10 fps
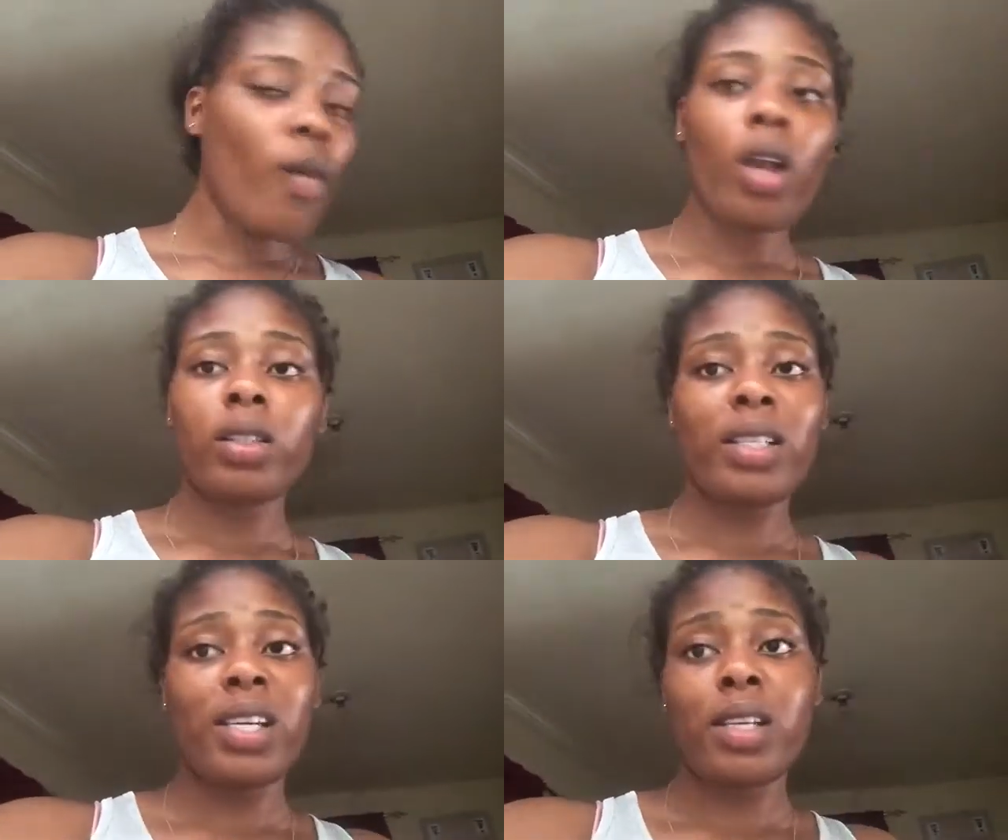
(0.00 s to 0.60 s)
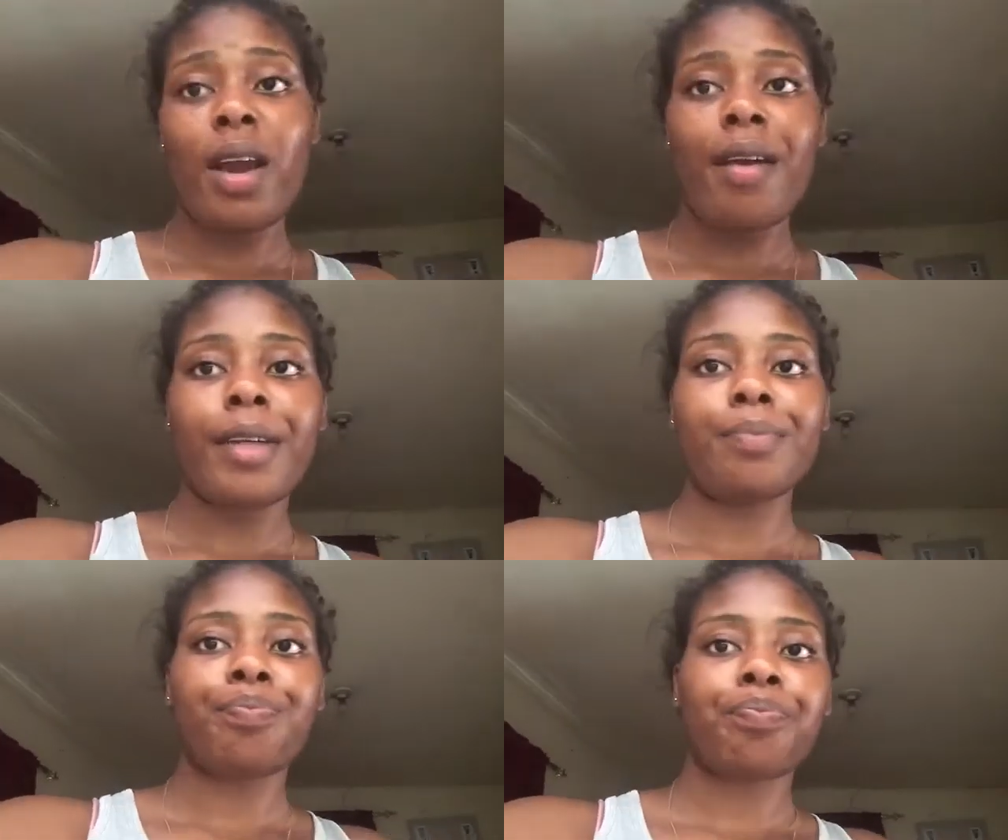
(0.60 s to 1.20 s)
It tastes alright.
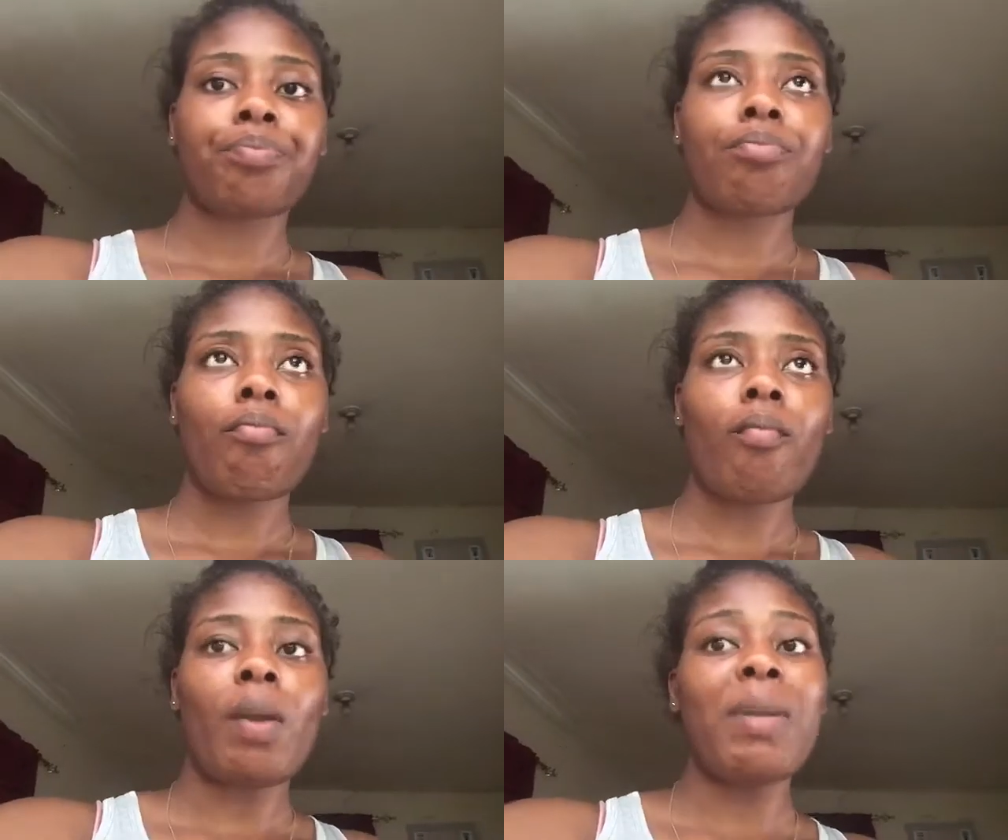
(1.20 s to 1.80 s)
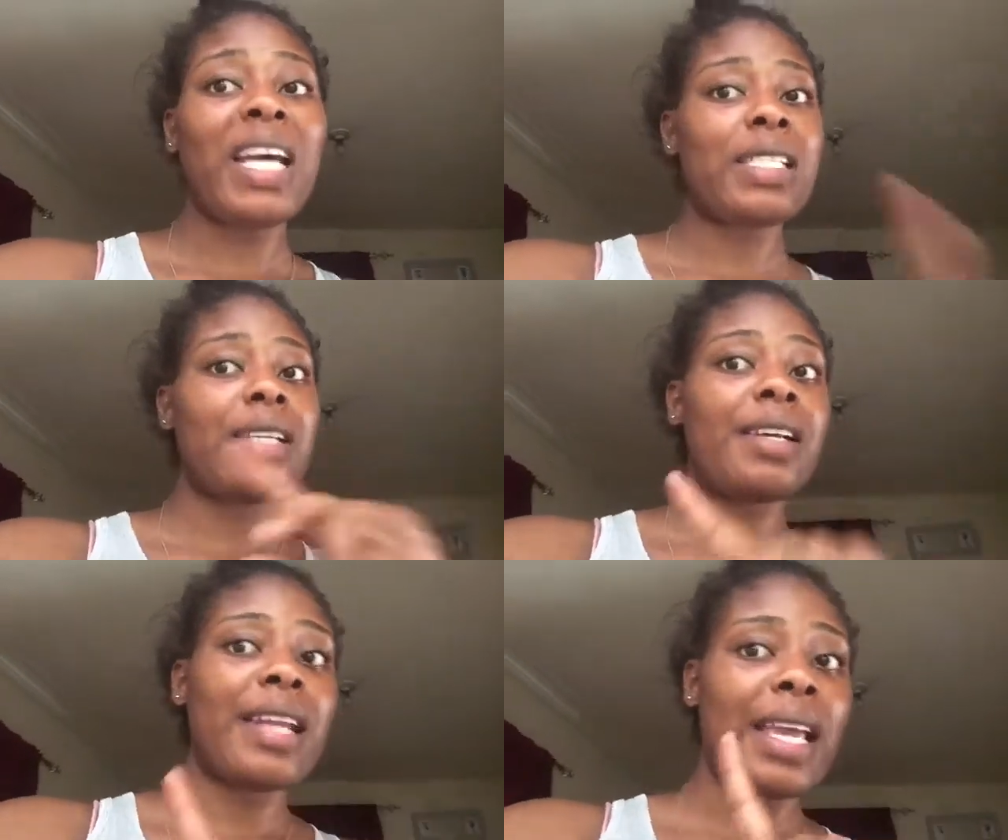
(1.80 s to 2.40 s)
And that's in
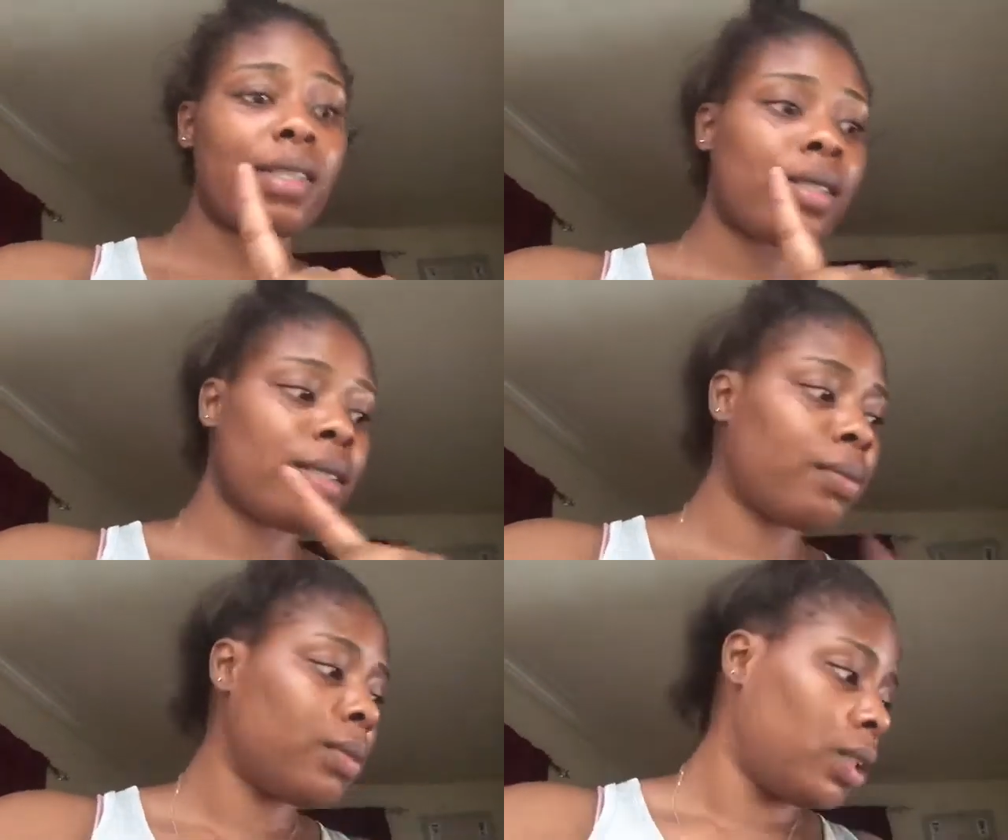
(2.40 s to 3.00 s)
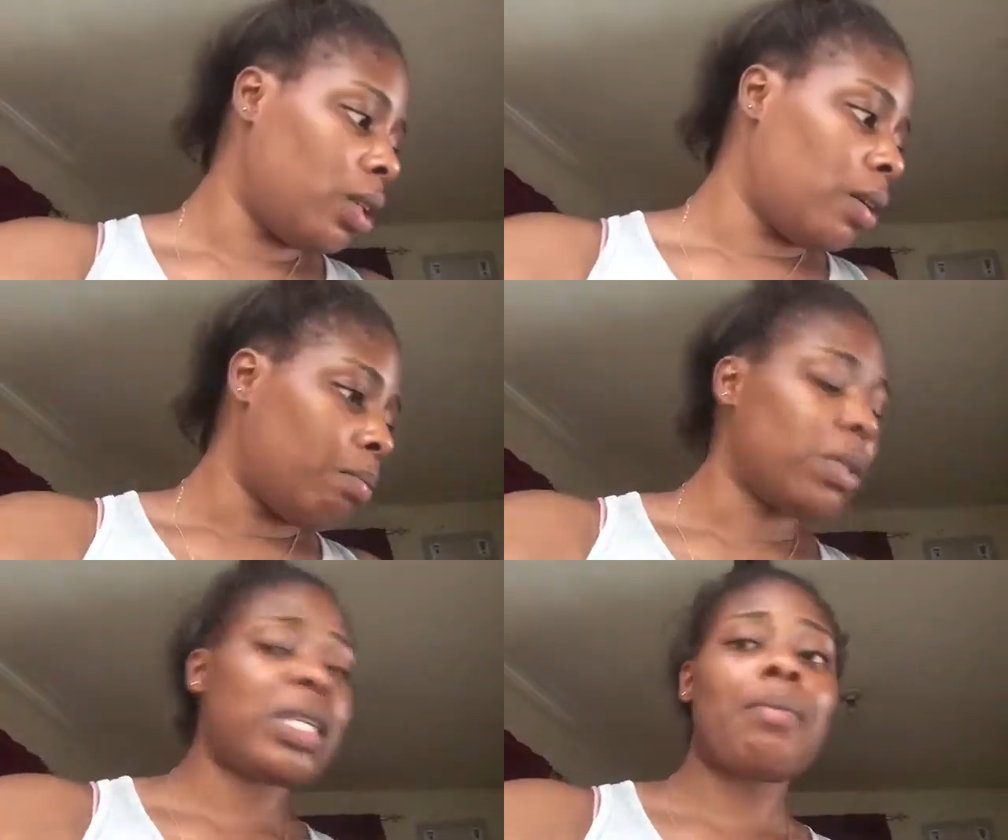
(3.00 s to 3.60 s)
a nice.
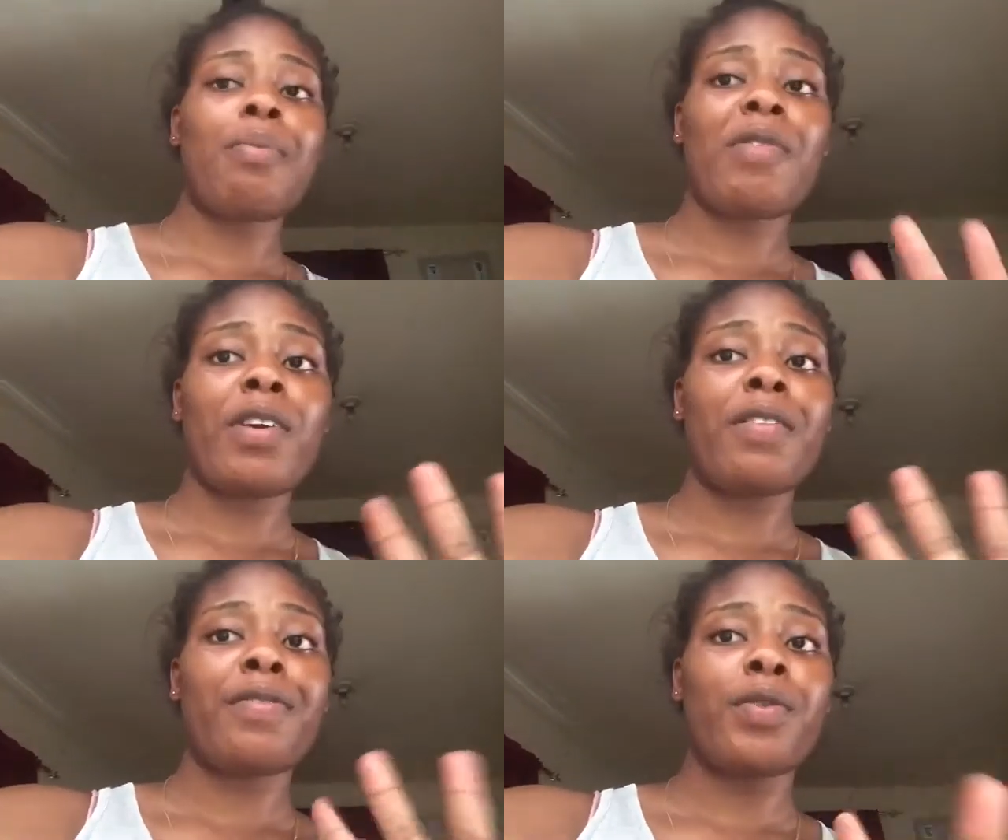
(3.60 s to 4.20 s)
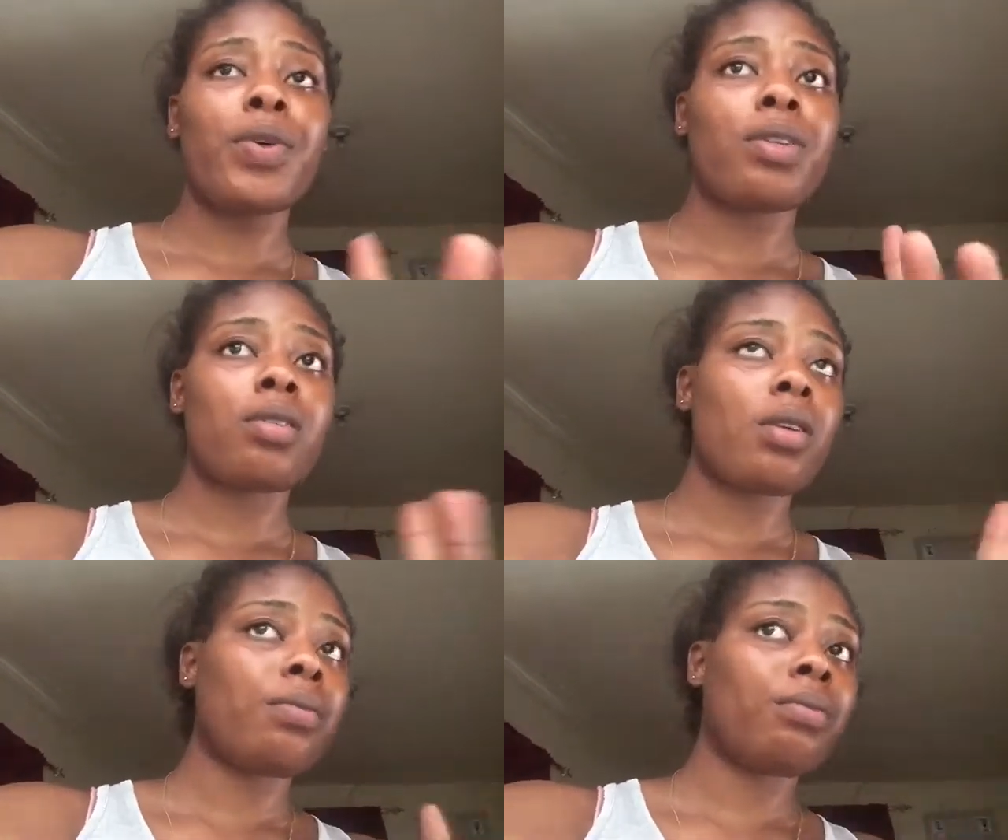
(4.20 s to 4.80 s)
So I prefer the fruits,
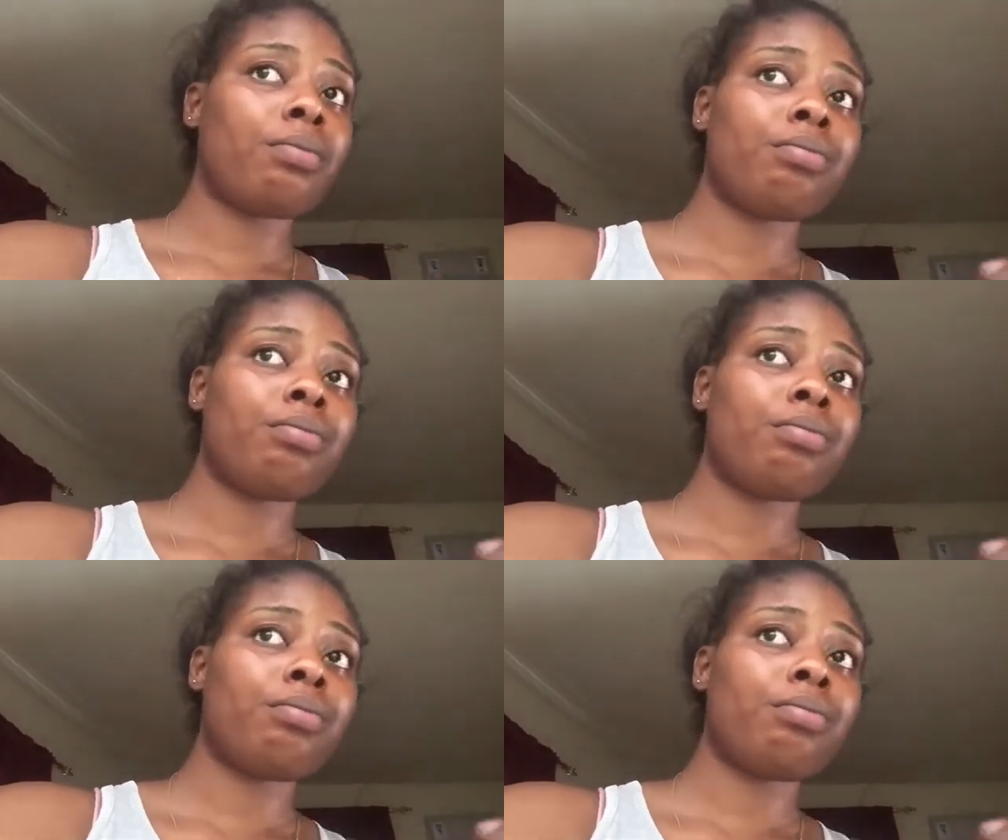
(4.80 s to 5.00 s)
something.